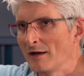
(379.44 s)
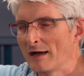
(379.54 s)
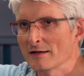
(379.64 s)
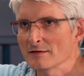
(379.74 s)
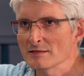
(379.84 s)

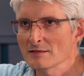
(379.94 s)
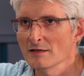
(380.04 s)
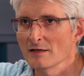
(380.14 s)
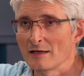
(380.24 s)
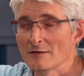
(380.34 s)
And
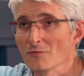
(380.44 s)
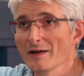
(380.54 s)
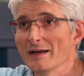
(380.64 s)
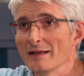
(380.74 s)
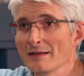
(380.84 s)
in a
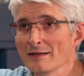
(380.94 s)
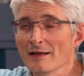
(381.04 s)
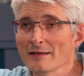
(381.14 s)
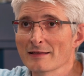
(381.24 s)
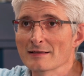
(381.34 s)
way,
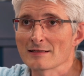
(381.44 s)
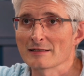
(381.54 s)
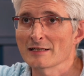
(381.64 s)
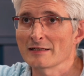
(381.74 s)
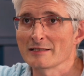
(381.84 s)
like things
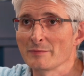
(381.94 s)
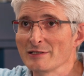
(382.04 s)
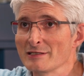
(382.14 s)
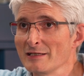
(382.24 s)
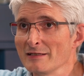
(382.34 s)
like
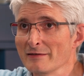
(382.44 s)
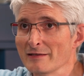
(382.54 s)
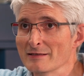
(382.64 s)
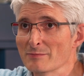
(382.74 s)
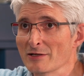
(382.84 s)
ChatGPT and
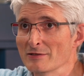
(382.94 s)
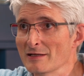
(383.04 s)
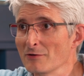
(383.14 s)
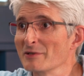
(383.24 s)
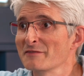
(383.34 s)
things, because
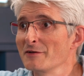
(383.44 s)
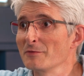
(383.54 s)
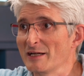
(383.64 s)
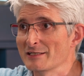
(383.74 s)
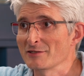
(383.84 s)
they almost feel
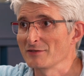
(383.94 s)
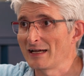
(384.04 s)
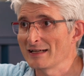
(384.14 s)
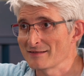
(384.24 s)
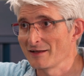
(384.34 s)
magical,
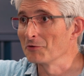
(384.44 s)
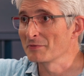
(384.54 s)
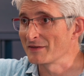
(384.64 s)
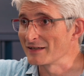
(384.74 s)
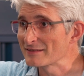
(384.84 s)
that hasn't
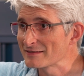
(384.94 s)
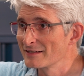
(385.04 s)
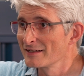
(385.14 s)
helped things.